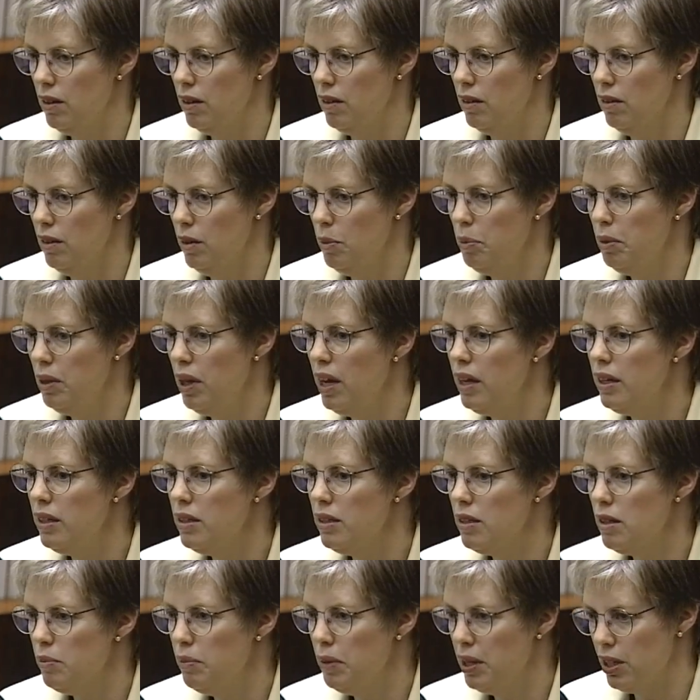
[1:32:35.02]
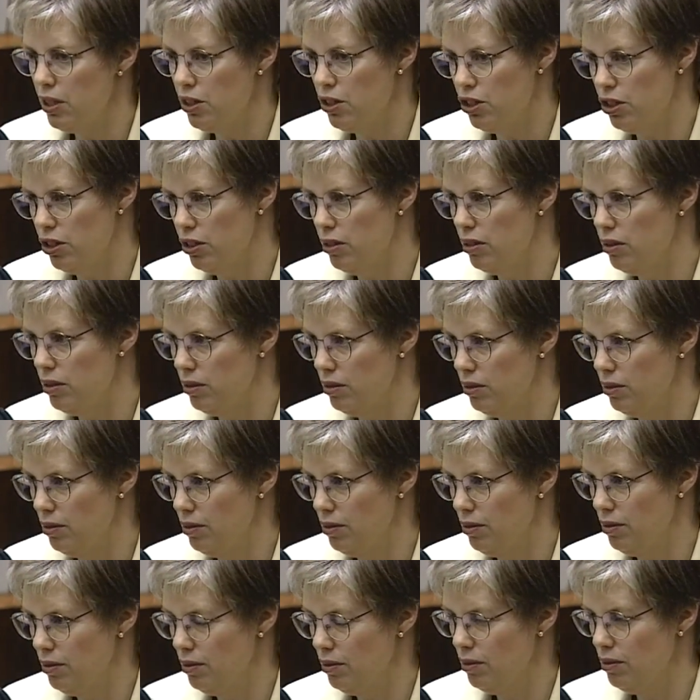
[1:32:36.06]
The blood is a mixture
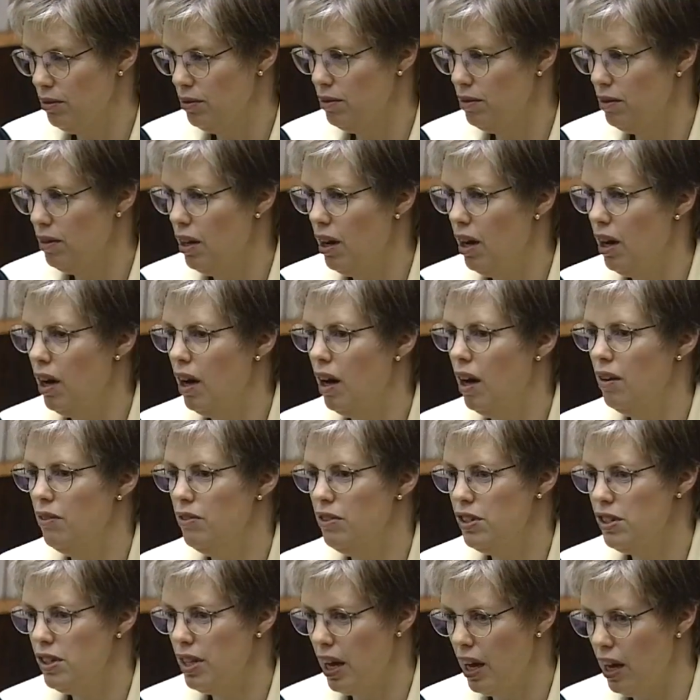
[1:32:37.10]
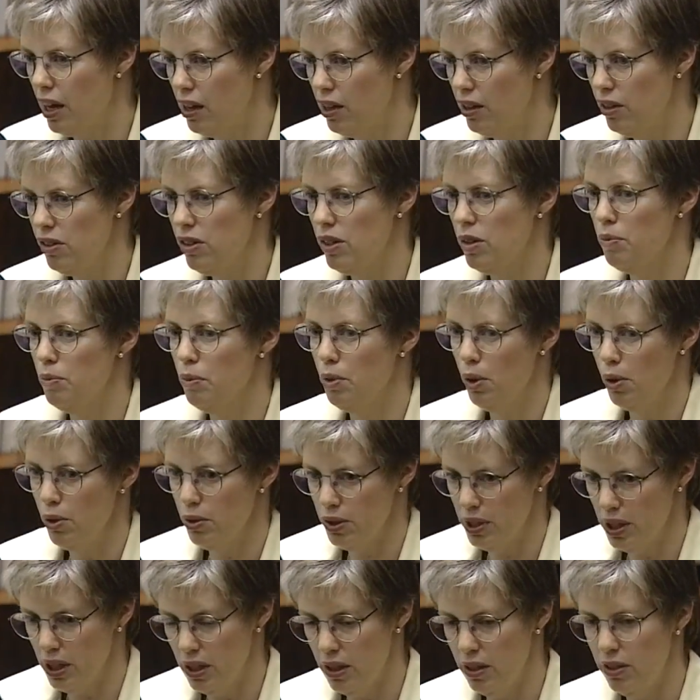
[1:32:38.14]
of cells and
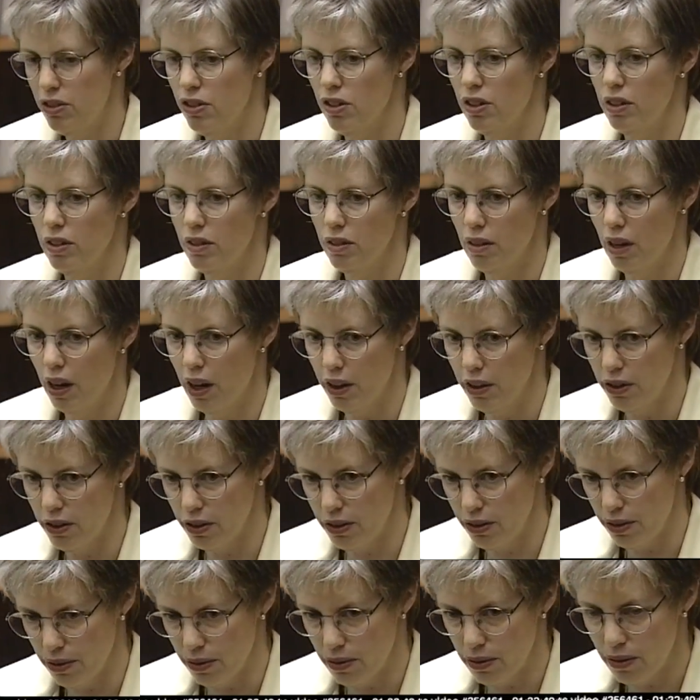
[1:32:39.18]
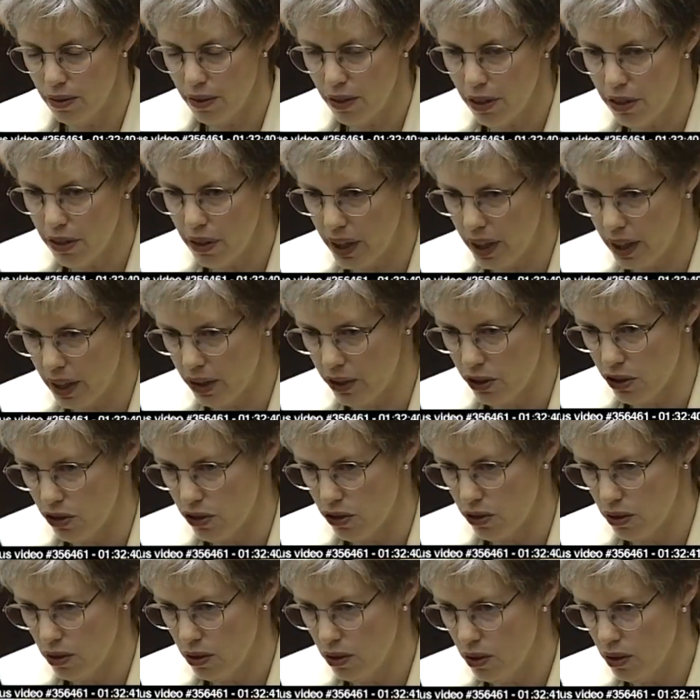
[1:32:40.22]
proteins and other
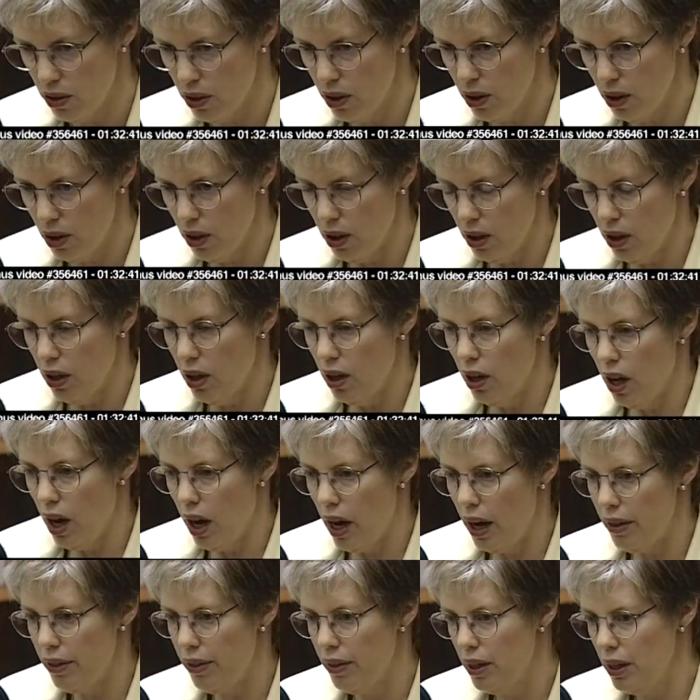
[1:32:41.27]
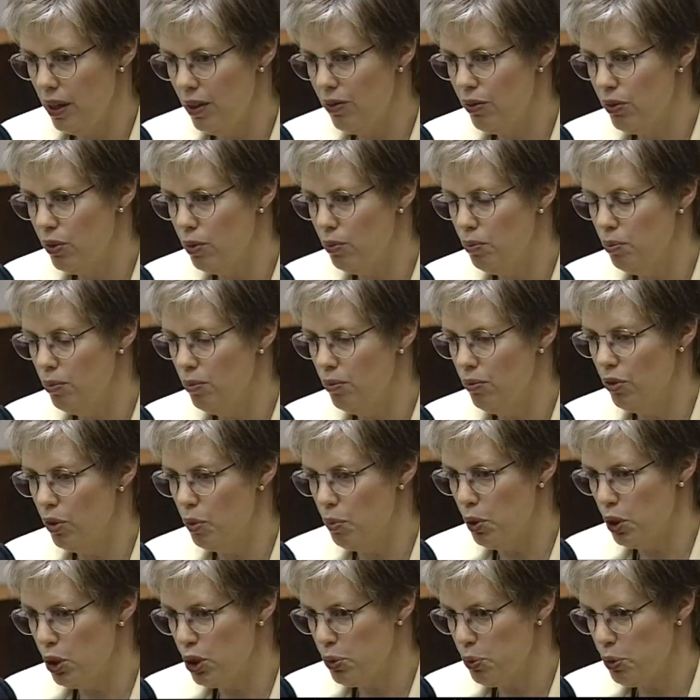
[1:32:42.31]
things. I think for
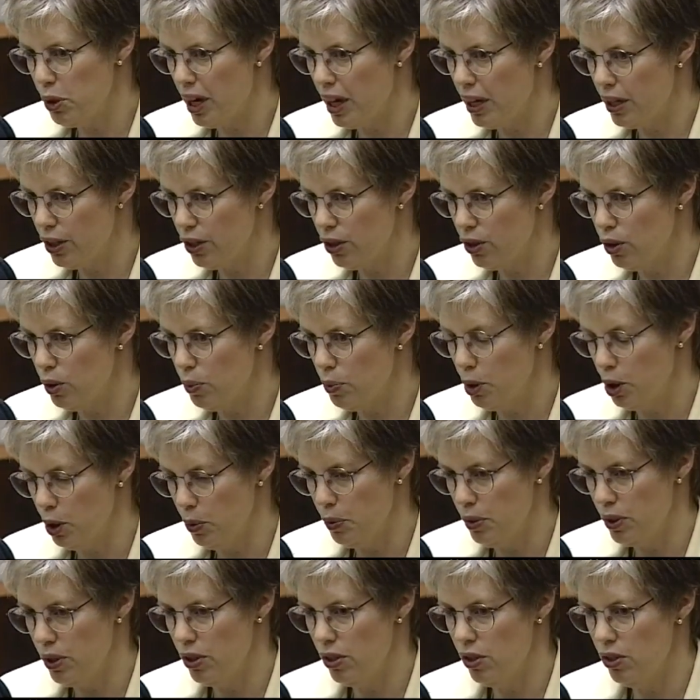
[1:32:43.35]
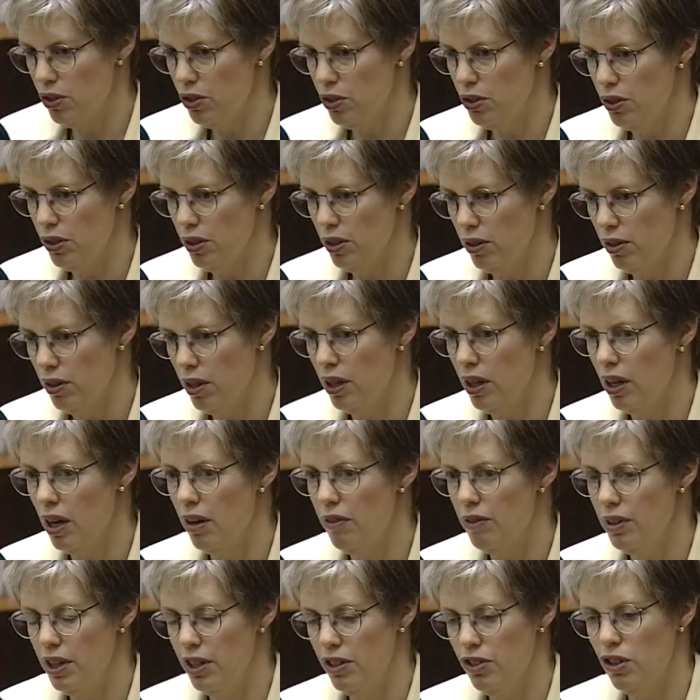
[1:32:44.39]
most practical purposes, you can think
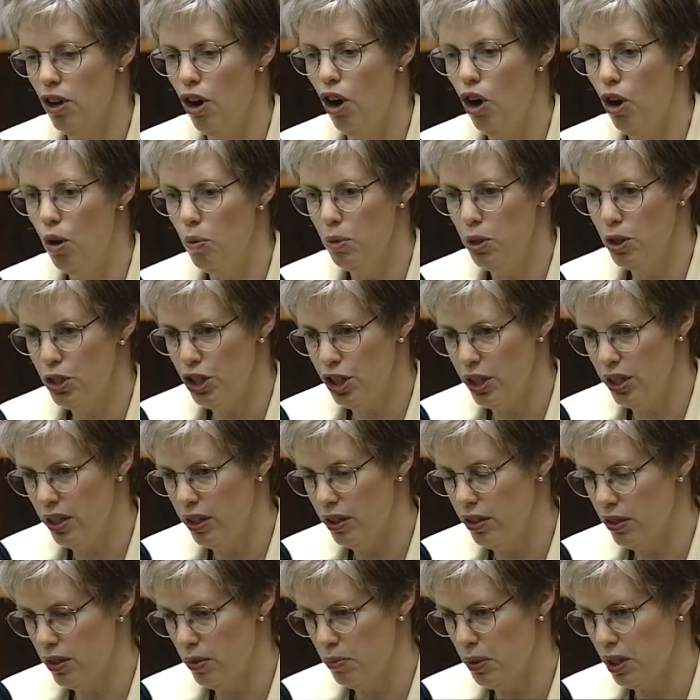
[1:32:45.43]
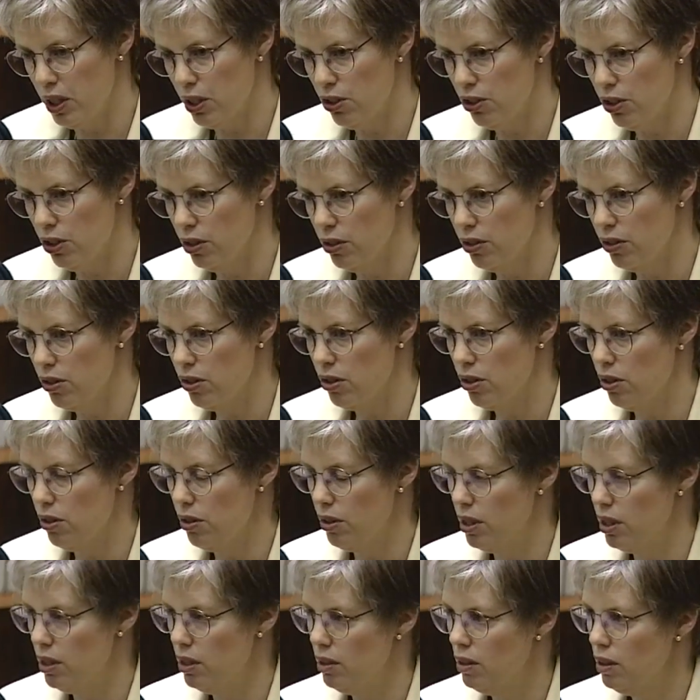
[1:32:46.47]
of it as a homogeneous mixture, so
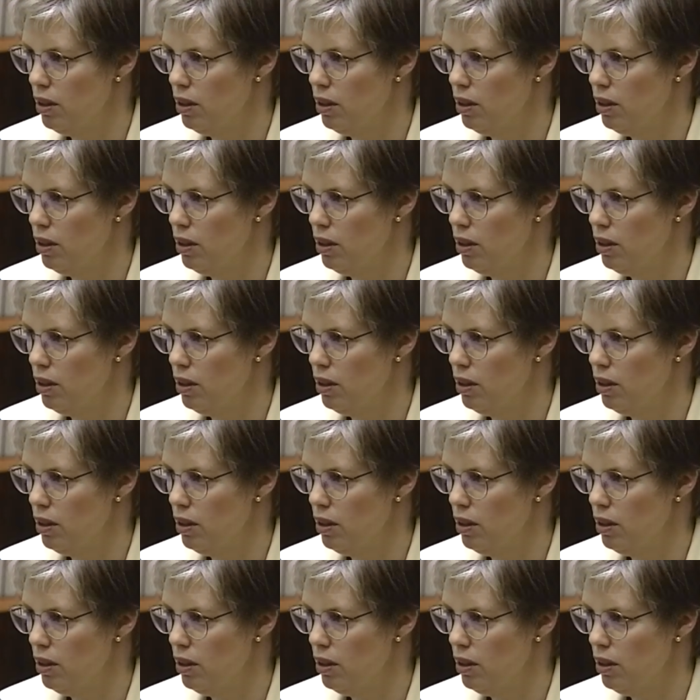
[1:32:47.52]
that